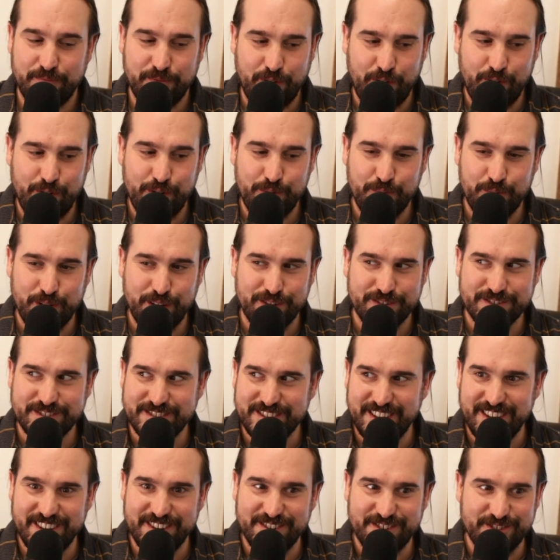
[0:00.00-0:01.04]
Very well
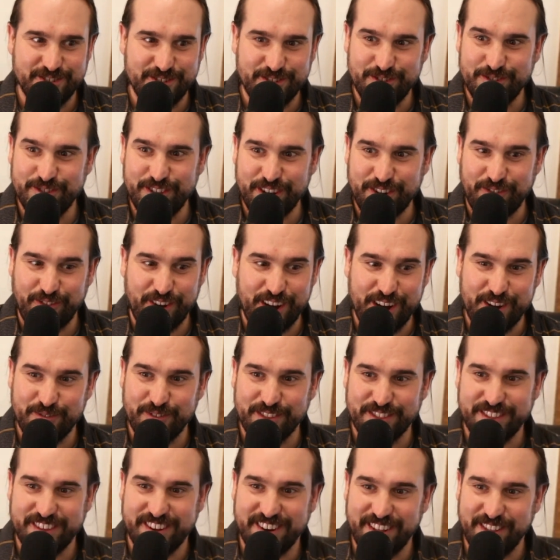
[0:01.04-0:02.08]
said too. You like ran
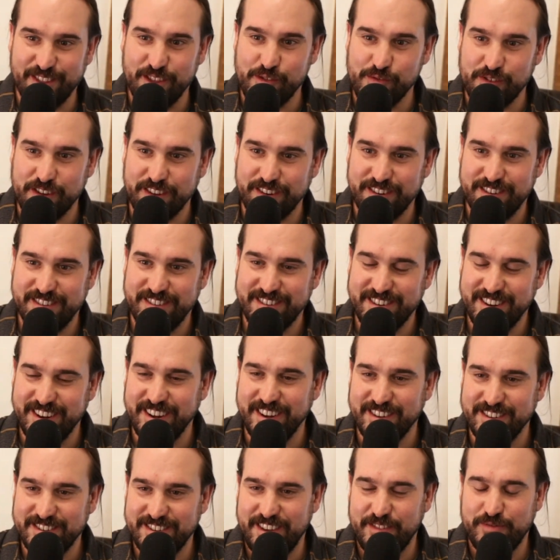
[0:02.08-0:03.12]
with it. I love it.
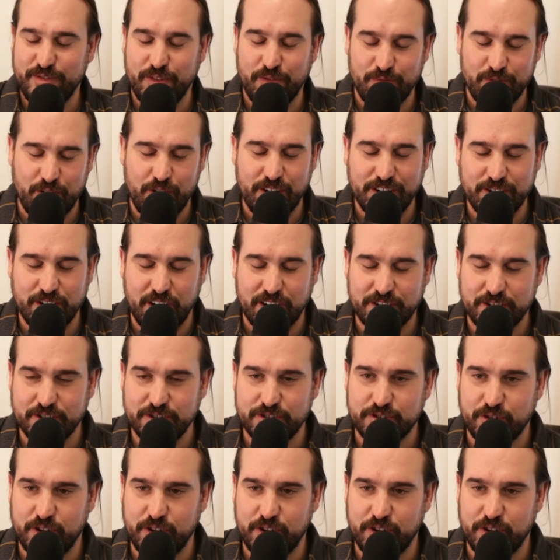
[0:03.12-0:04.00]
Yeah, I feel very Dr.